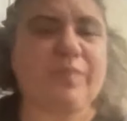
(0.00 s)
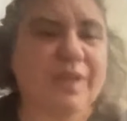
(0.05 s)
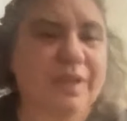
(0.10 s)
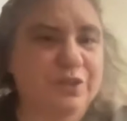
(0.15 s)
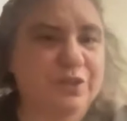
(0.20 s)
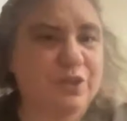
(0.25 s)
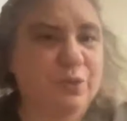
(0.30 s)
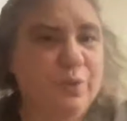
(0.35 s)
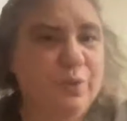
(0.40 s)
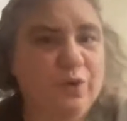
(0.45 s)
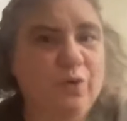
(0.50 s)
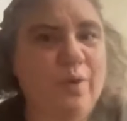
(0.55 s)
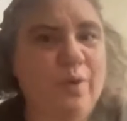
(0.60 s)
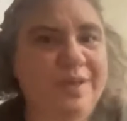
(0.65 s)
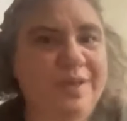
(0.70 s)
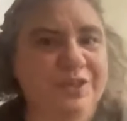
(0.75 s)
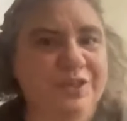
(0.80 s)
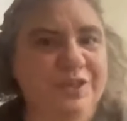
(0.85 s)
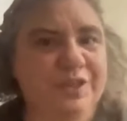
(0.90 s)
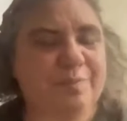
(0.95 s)
So one
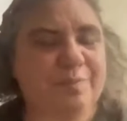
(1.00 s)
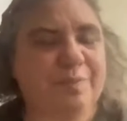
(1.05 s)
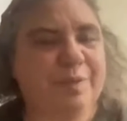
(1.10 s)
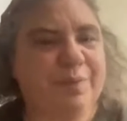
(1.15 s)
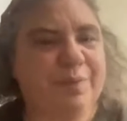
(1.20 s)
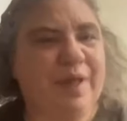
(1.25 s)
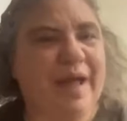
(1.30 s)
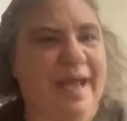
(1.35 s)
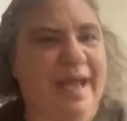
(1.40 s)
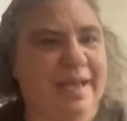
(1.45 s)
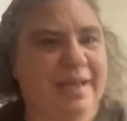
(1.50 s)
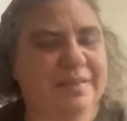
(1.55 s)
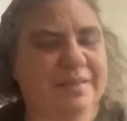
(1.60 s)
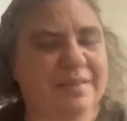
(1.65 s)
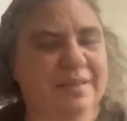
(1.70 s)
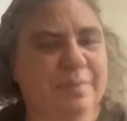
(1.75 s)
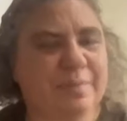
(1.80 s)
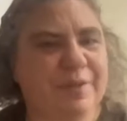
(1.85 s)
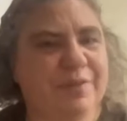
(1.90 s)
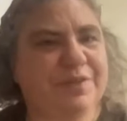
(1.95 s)
question that people
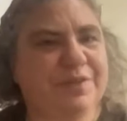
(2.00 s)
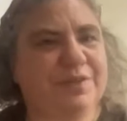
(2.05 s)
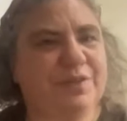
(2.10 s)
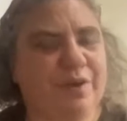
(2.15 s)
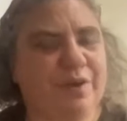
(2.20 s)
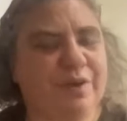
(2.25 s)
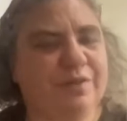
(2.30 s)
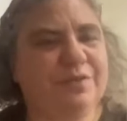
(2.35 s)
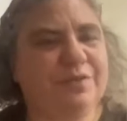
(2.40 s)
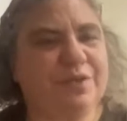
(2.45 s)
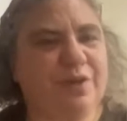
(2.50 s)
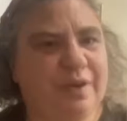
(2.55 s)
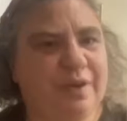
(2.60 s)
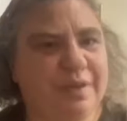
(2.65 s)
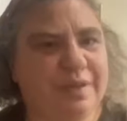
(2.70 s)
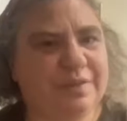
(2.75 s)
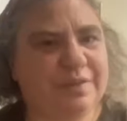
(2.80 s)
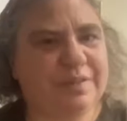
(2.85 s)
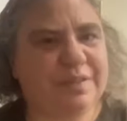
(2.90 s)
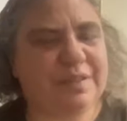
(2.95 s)
ask about the Song of
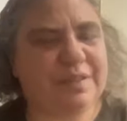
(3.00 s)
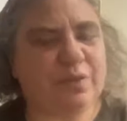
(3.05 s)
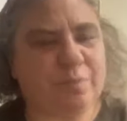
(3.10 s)
Songs,